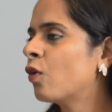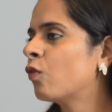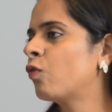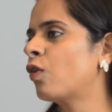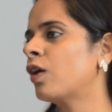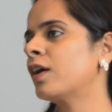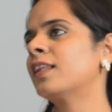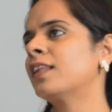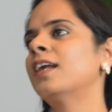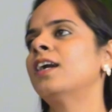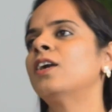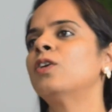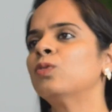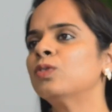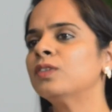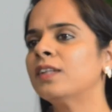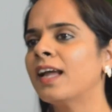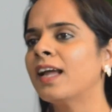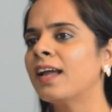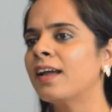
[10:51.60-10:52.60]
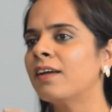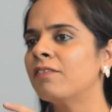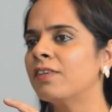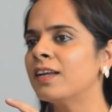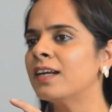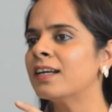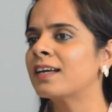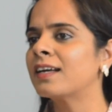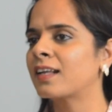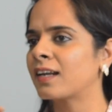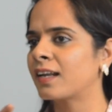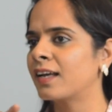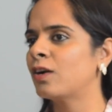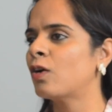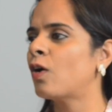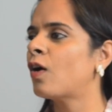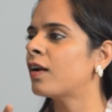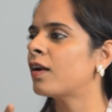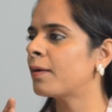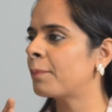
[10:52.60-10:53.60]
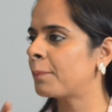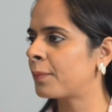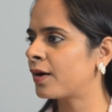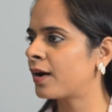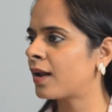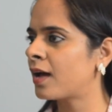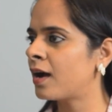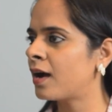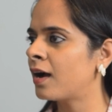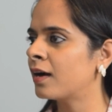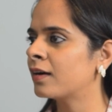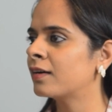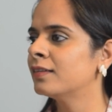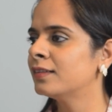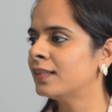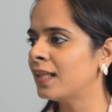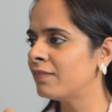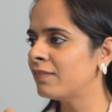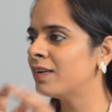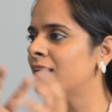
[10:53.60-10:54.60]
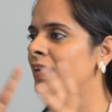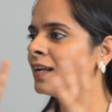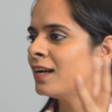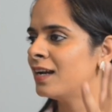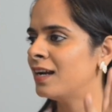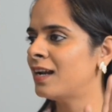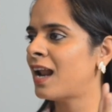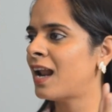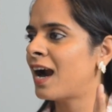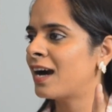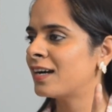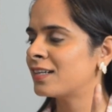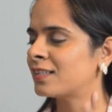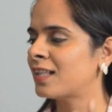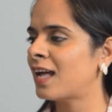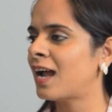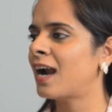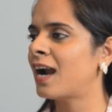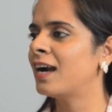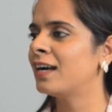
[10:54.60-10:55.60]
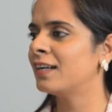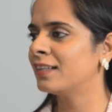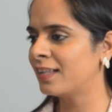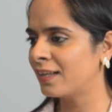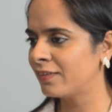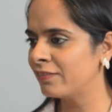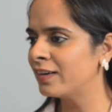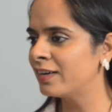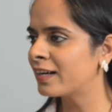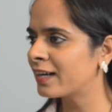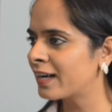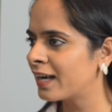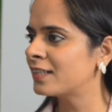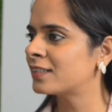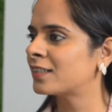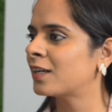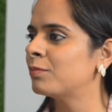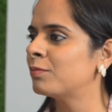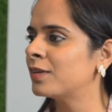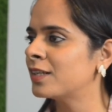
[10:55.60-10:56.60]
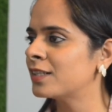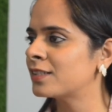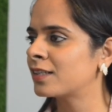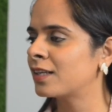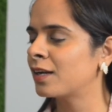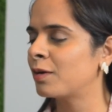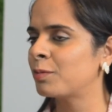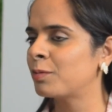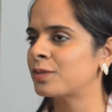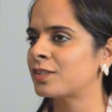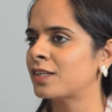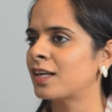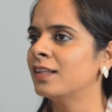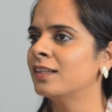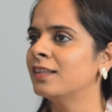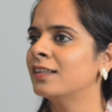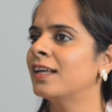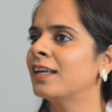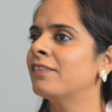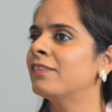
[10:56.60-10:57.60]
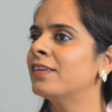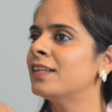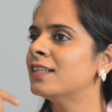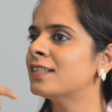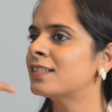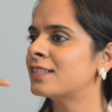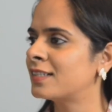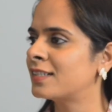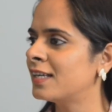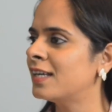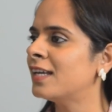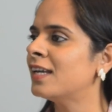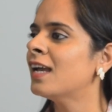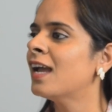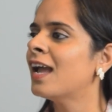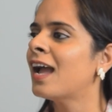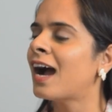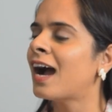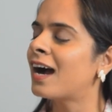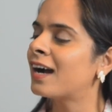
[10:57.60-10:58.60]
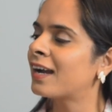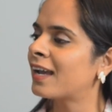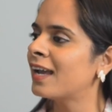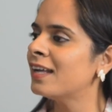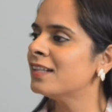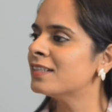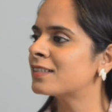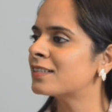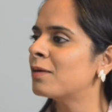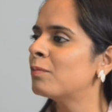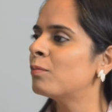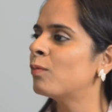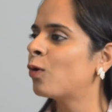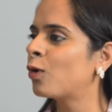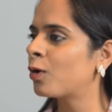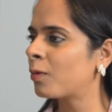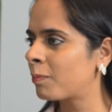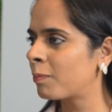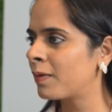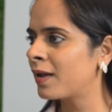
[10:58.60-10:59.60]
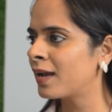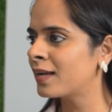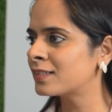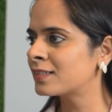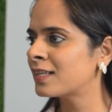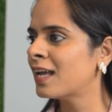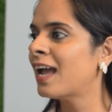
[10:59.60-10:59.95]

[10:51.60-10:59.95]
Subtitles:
What they do, they will click on a product, they will enlarge that, they will read some description, they will see again some more pics,